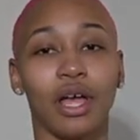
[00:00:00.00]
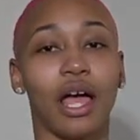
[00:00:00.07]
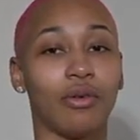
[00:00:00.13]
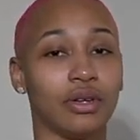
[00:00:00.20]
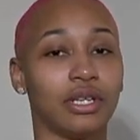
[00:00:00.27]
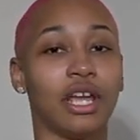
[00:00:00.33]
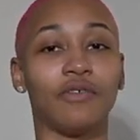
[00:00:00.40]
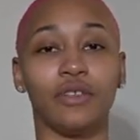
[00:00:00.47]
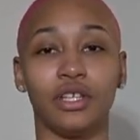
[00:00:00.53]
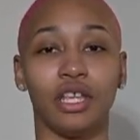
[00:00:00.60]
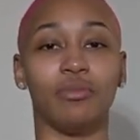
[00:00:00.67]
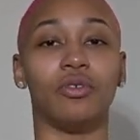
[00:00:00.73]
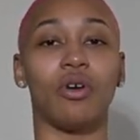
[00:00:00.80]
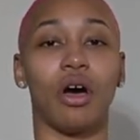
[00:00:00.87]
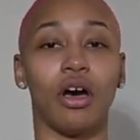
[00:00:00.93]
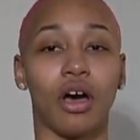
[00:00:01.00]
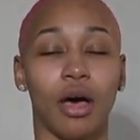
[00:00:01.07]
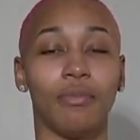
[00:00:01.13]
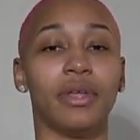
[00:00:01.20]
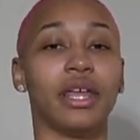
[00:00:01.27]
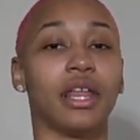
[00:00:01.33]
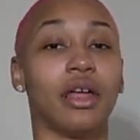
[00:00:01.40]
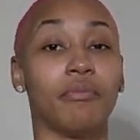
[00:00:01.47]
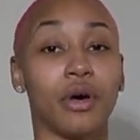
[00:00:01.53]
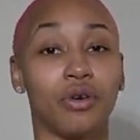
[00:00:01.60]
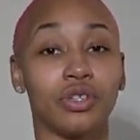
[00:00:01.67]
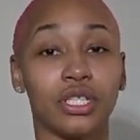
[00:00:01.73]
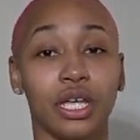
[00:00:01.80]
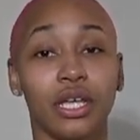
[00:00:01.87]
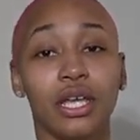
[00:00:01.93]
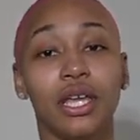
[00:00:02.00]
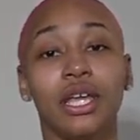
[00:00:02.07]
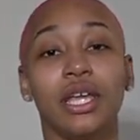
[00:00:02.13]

I would definitely keep you all updated and posted.